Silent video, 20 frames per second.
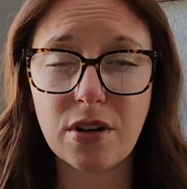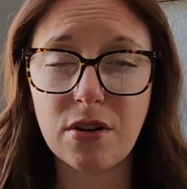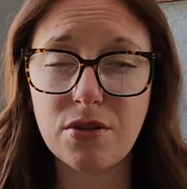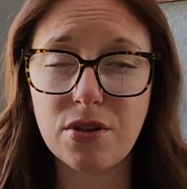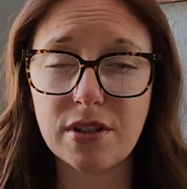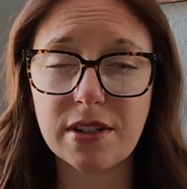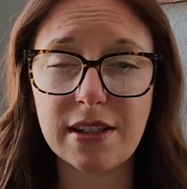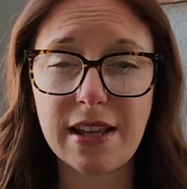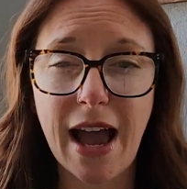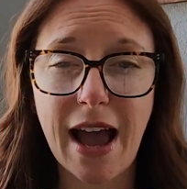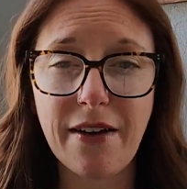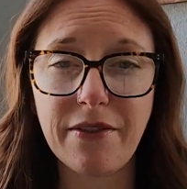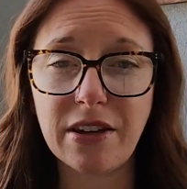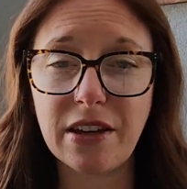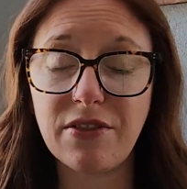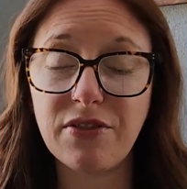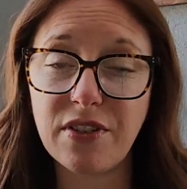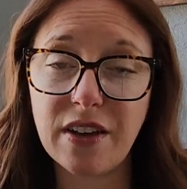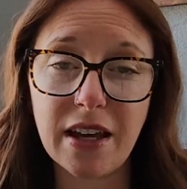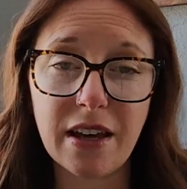just having a
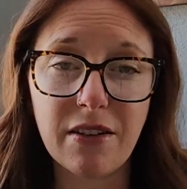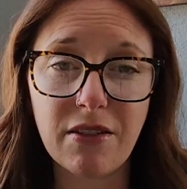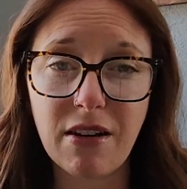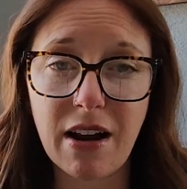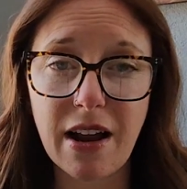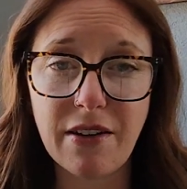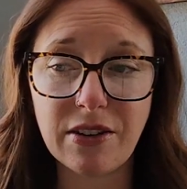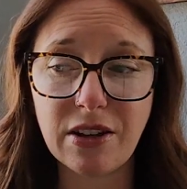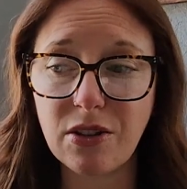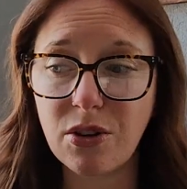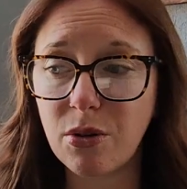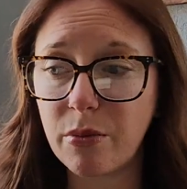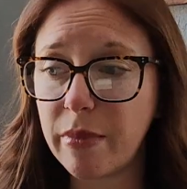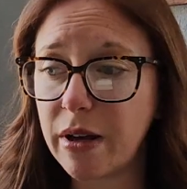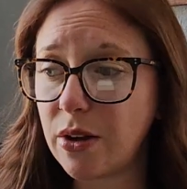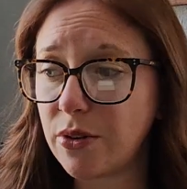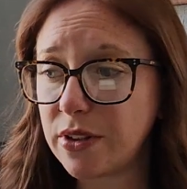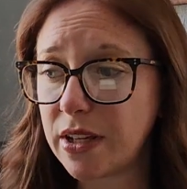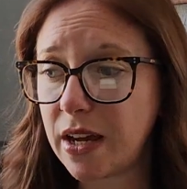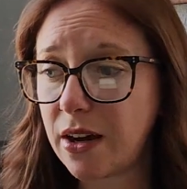fit or having a little
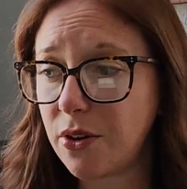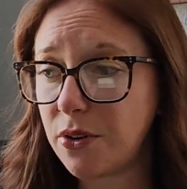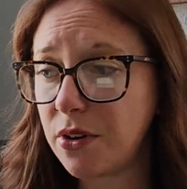meltdown,